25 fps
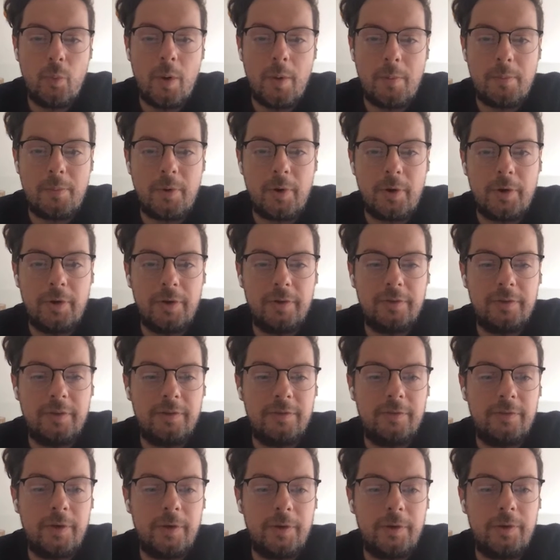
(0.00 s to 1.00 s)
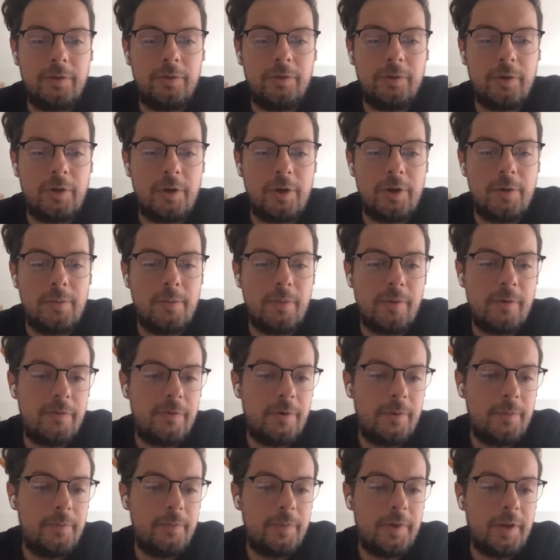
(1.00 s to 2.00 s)
one product, it's focused on a
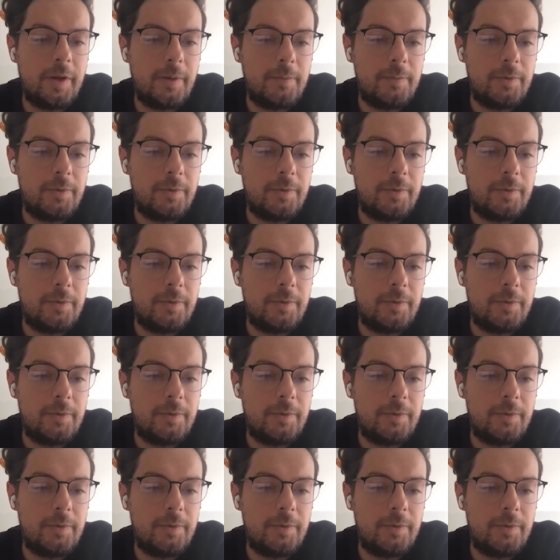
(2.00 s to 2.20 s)
number of them.